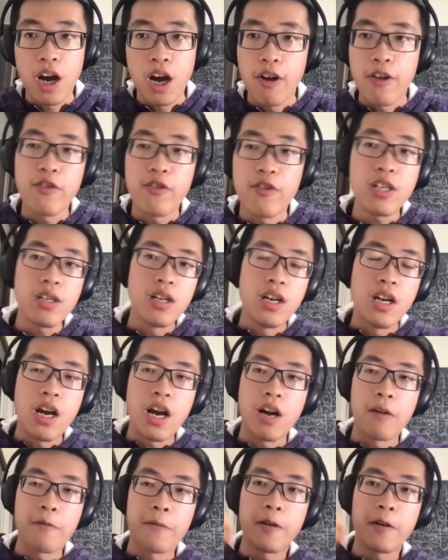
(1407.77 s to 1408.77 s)
However,
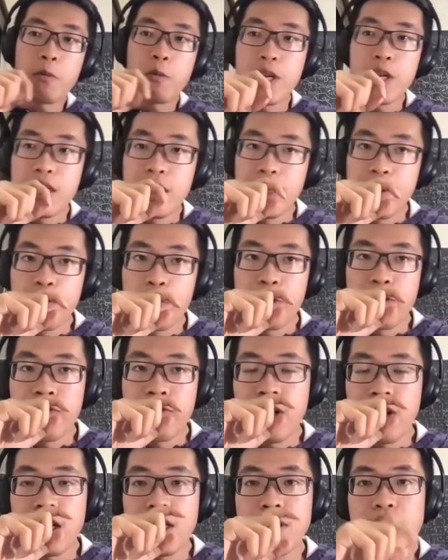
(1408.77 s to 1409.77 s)
we
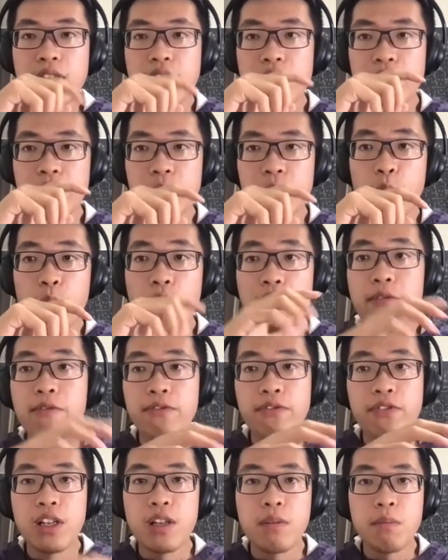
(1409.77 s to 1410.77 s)
find there's
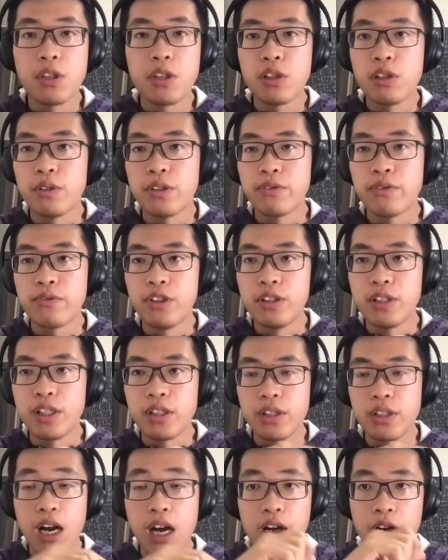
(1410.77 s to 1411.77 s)
one fitting mode for
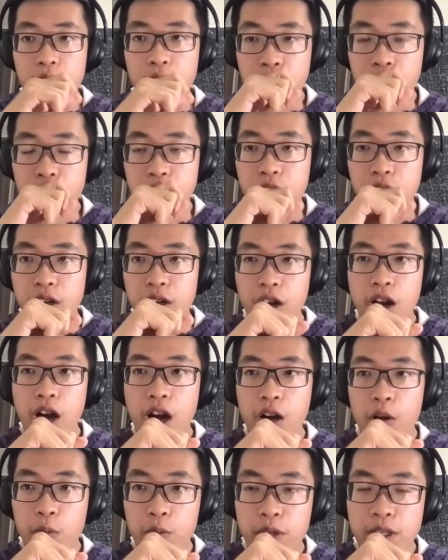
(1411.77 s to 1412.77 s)
this
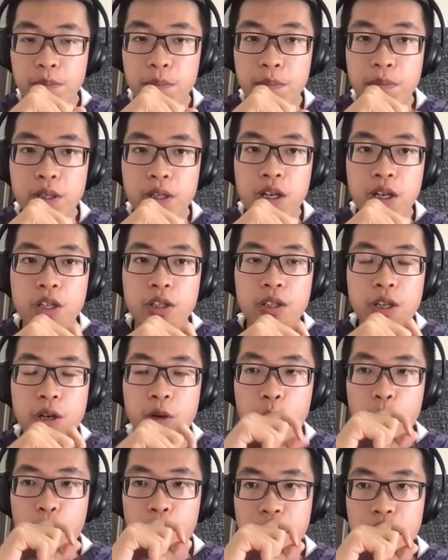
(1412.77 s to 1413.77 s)
IOQAOA algorithm,
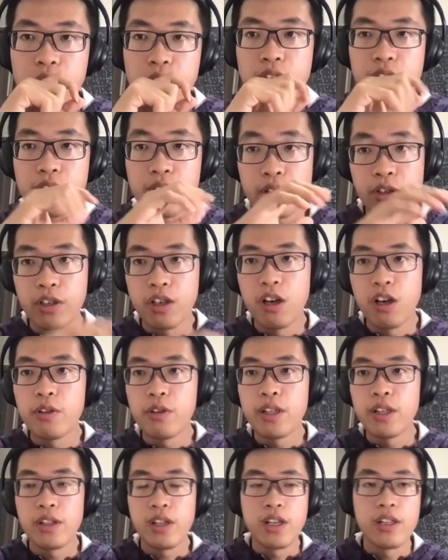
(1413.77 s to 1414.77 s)
so which is
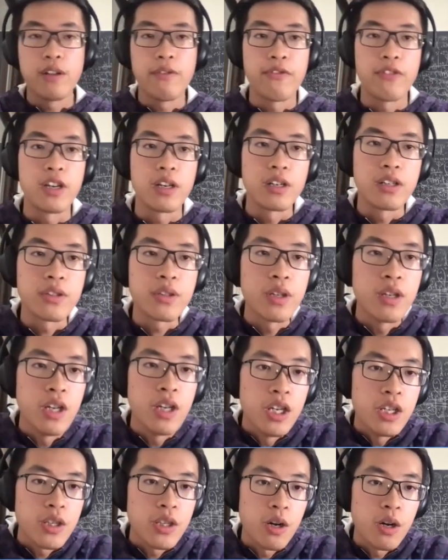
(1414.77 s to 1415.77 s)
shown in the figures.
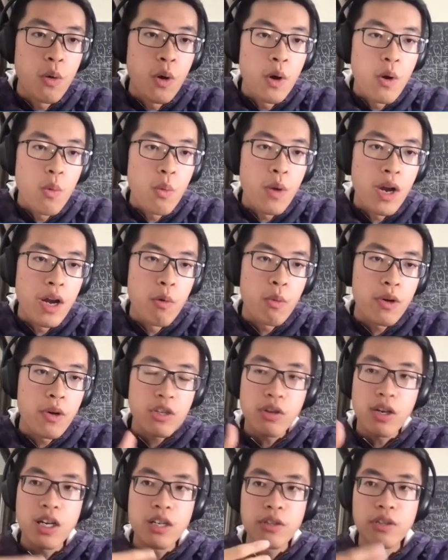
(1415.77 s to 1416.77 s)
So when
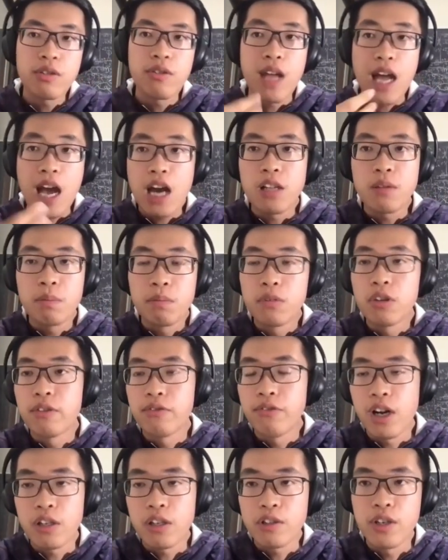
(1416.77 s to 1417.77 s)
we try to add
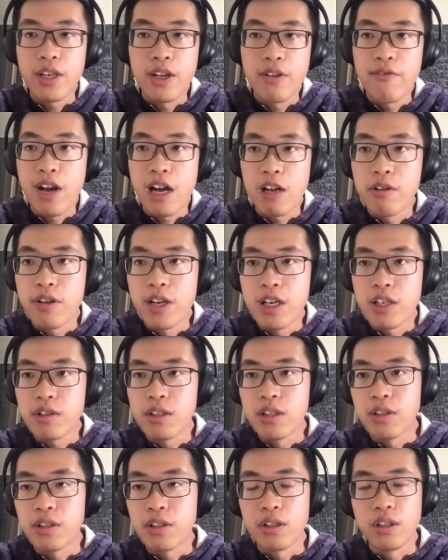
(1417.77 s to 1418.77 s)
more function
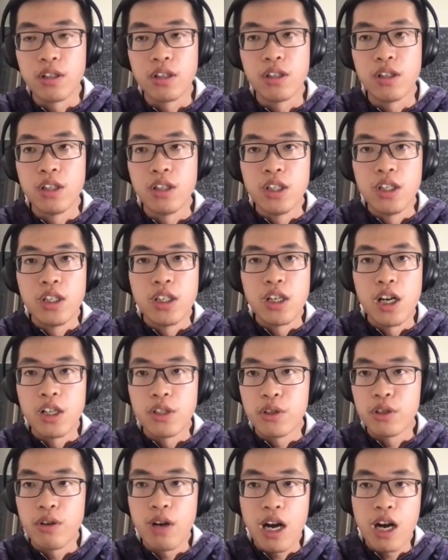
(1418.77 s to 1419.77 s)
evaluation to
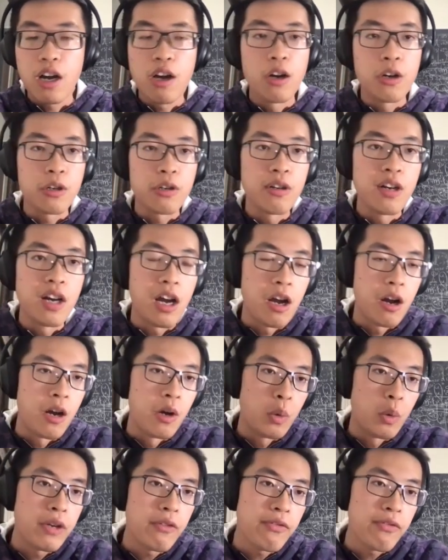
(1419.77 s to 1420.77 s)

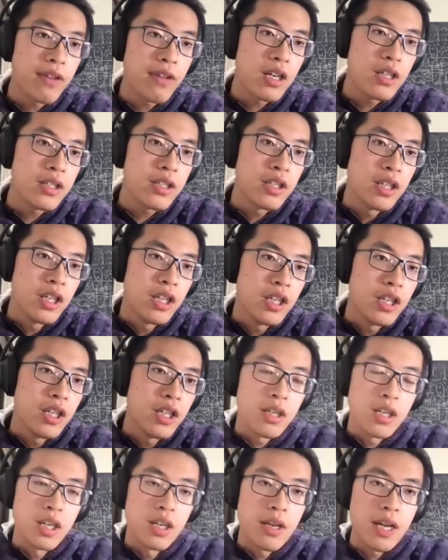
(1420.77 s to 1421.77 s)
IOQAOA, we find
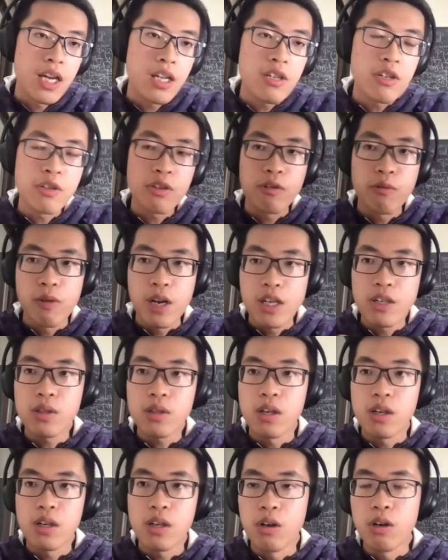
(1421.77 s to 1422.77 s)
the energy
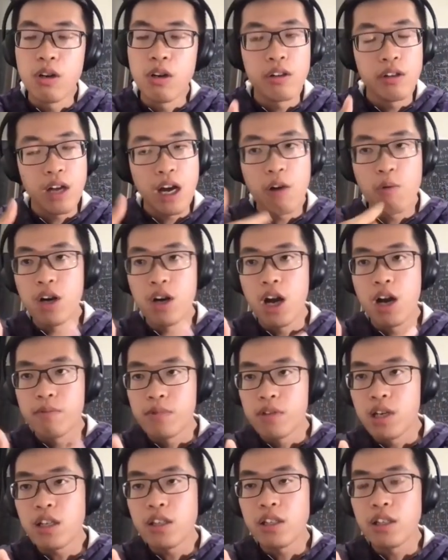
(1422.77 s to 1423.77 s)
ratio or our
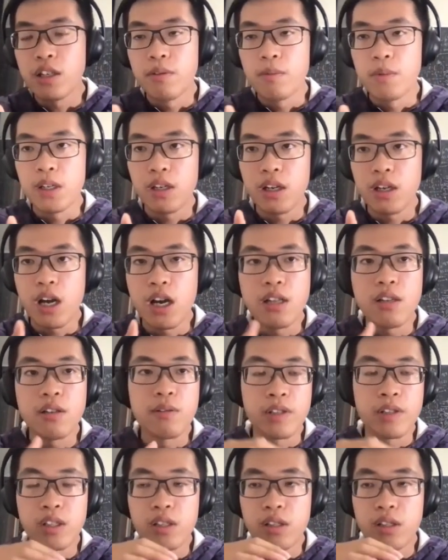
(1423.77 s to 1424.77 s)
objective kind
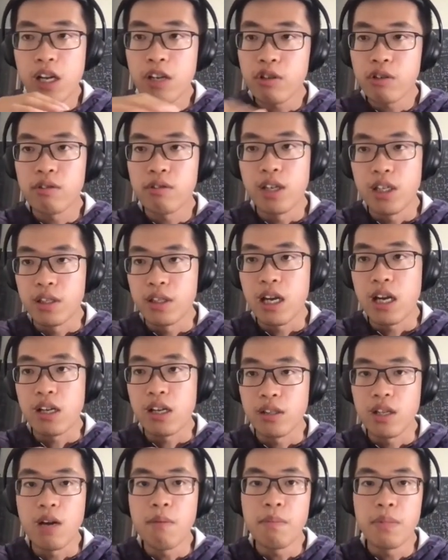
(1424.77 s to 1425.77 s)
of saturates
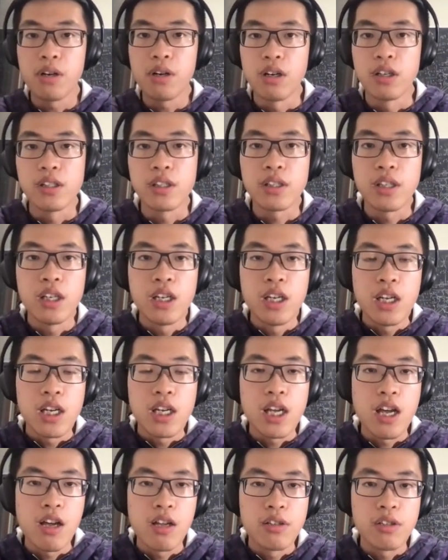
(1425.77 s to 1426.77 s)
at some point.
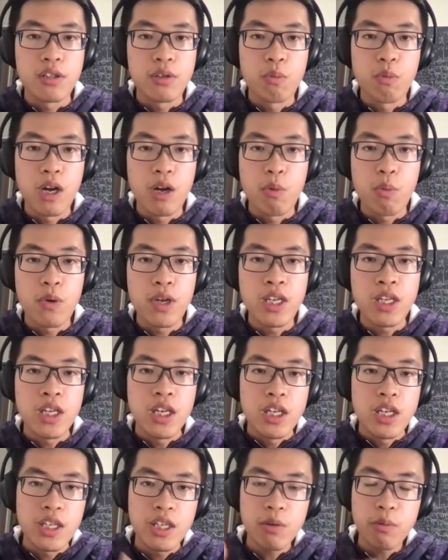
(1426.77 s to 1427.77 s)
And when
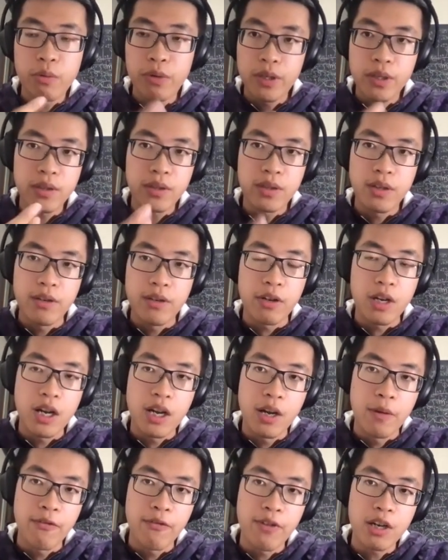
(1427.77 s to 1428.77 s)
we increase
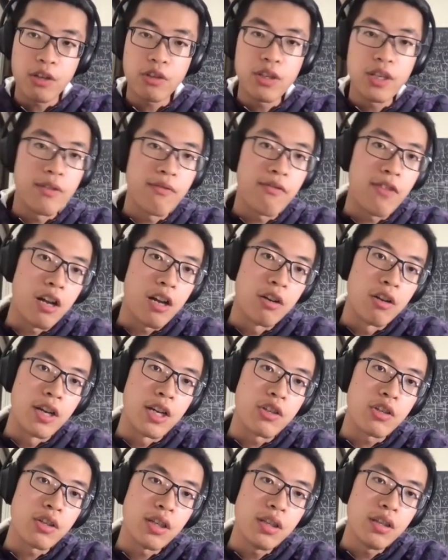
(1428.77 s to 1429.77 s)
the function
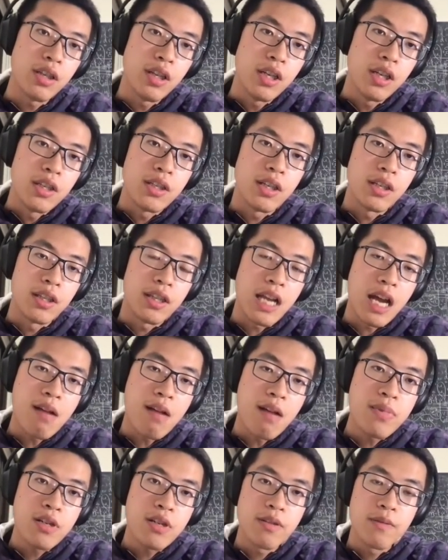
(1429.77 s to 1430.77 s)
evaluation, the
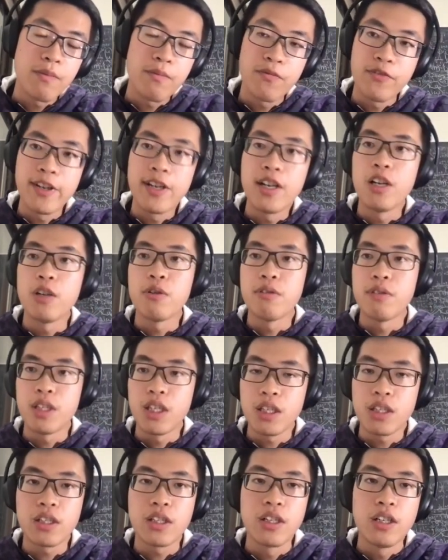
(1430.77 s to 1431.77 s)
number of the
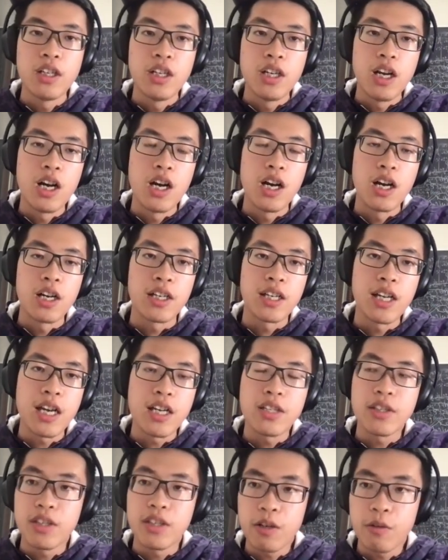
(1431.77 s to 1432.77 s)
unique
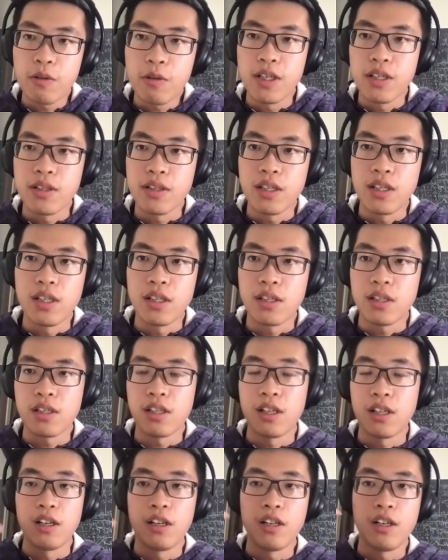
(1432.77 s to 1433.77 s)
gate
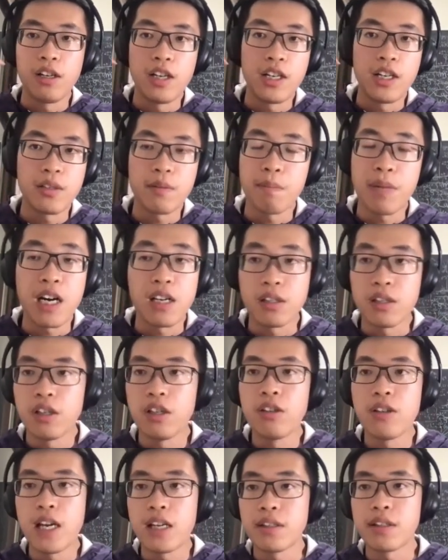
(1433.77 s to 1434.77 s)
sequences is
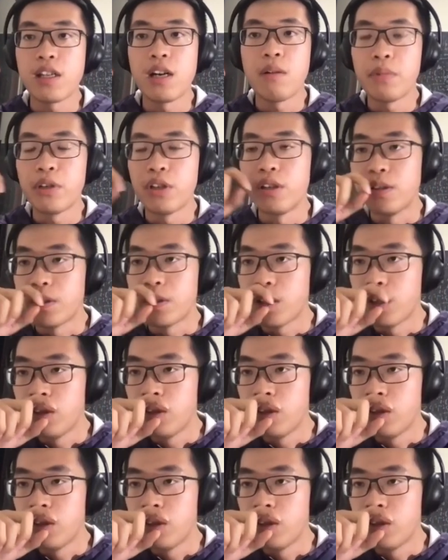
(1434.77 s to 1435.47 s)
plateaued at some point.